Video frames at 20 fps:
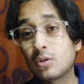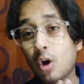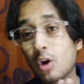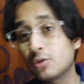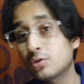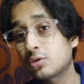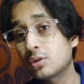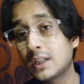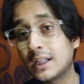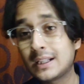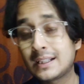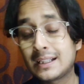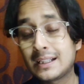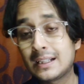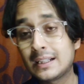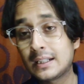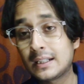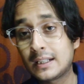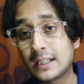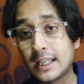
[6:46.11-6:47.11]
consonant
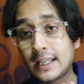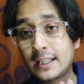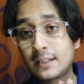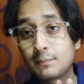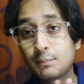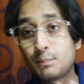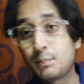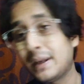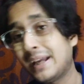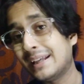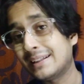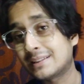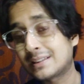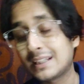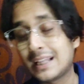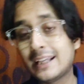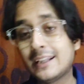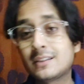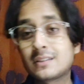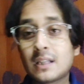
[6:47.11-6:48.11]
like bass
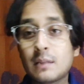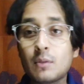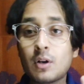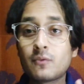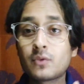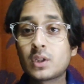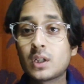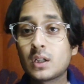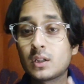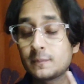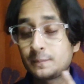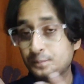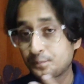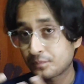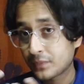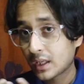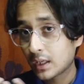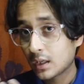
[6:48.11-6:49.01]
like some of the